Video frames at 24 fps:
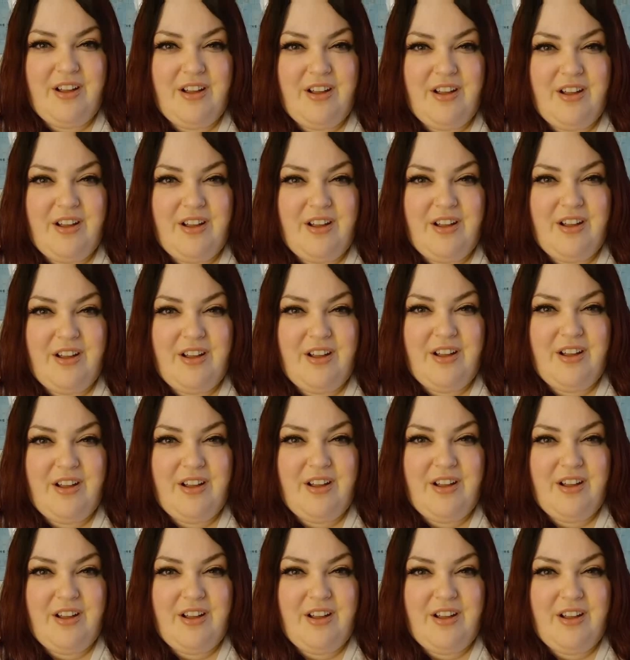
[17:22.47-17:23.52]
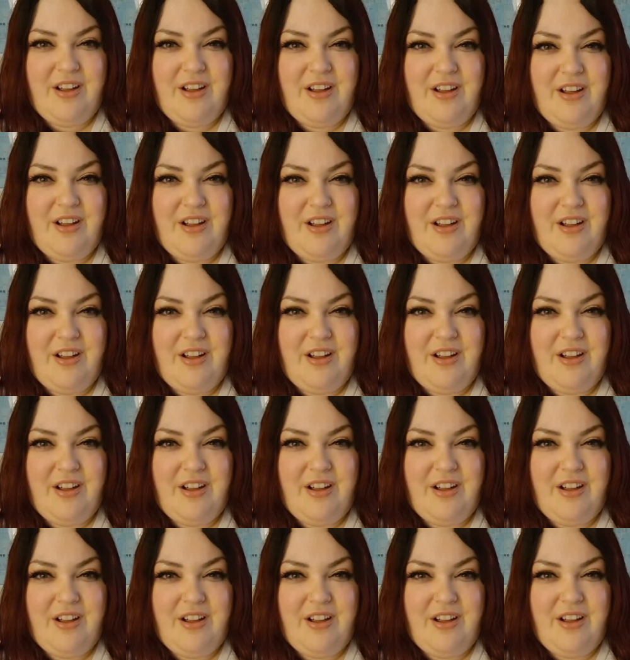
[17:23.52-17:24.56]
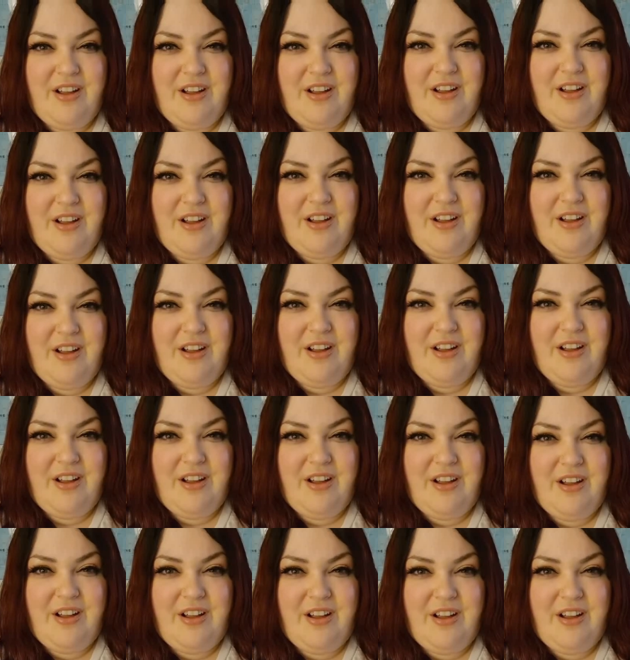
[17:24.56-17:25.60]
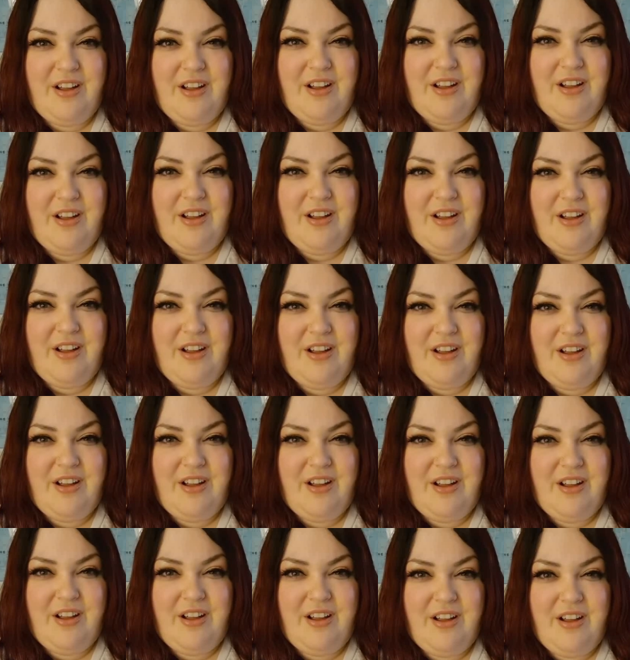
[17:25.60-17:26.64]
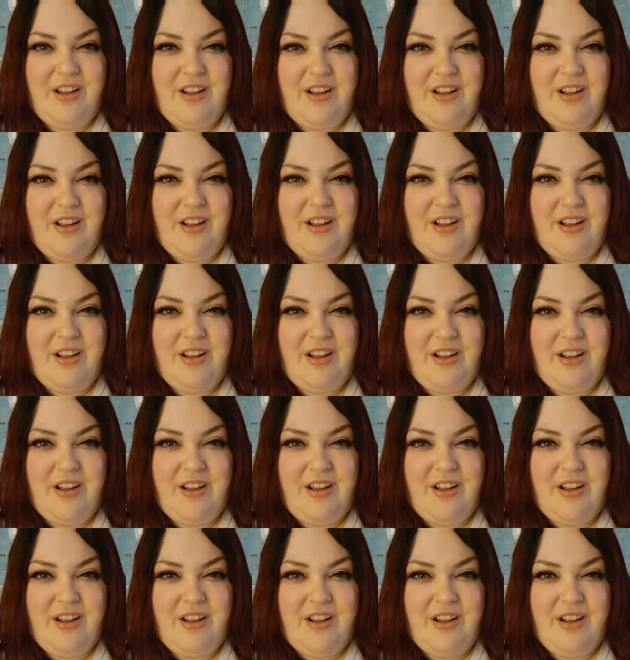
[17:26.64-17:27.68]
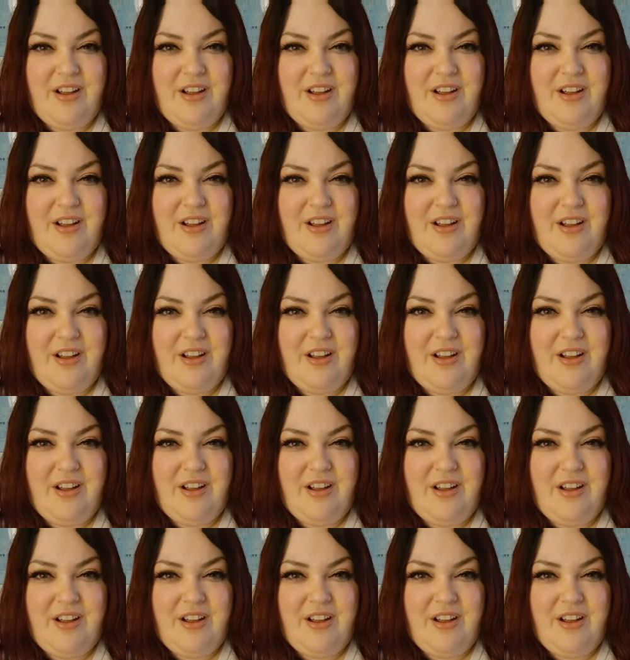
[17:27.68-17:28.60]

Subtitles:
(silent)